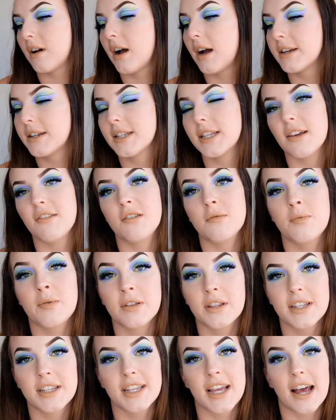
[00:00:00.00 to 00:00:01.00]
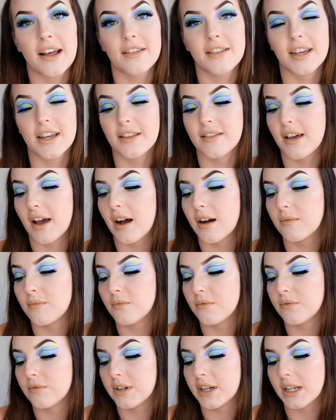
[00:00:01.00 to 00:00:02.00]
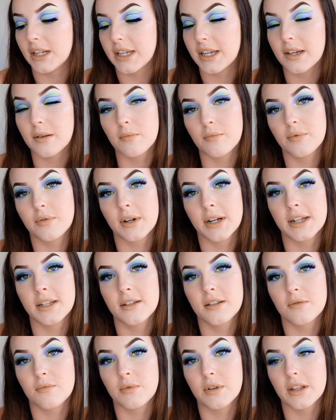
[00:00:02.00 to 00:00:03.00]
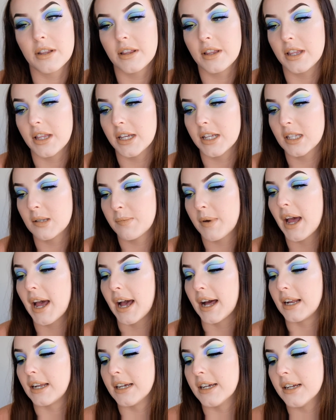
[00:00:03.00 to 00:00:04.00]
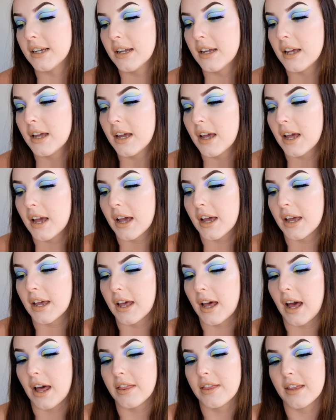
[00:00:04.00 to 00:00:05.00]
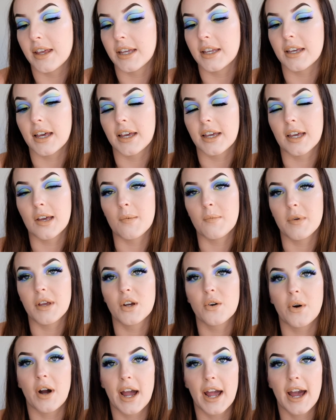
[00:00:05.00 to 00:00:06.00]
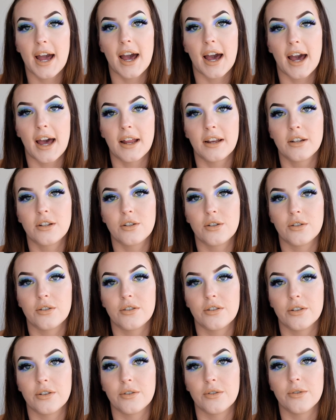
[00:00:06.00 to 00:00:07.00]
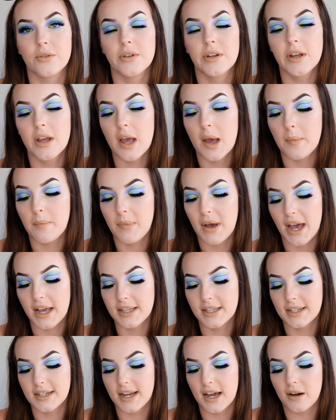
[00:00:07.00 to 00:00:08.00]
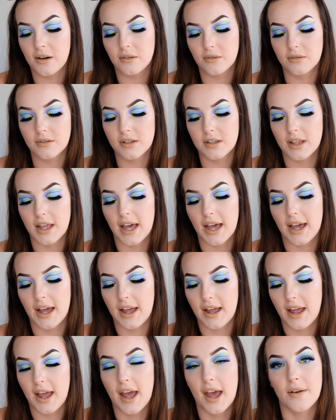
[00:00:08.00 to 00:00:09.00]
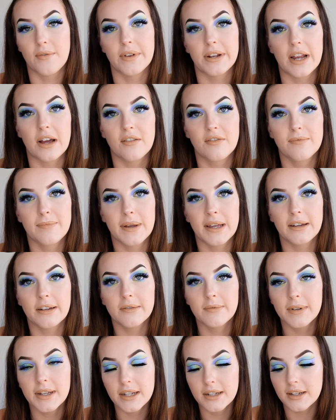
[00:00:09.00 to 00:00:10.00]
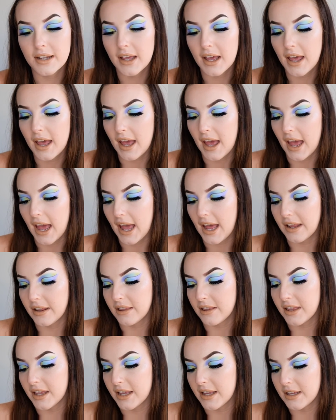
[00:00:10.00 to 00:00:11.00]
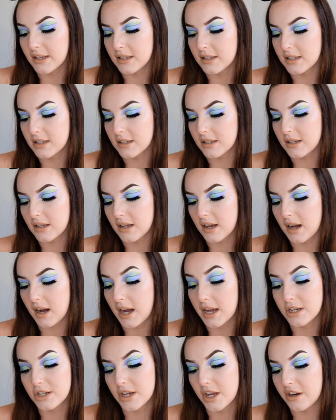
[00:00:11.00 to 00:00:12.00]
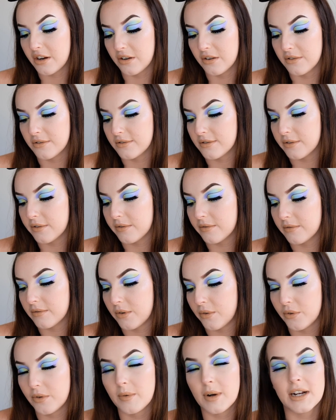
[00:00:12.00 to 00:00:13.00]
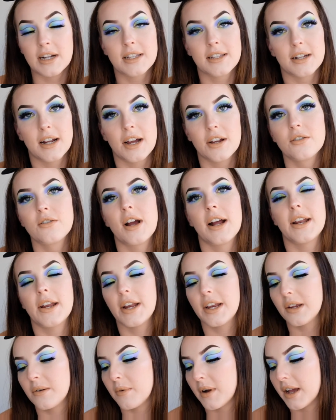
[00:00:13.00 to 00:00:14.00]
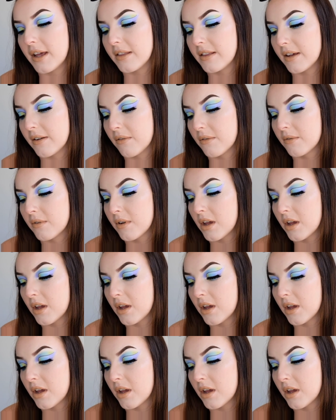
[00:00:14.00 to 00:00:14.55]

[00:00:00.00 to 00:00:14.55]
I just have to put this out there that I'm really impressed with this palette. I think it can be quite hard to do pastels that have enough pigment, and these eyeshadows, all the ones that I tried anyway, they're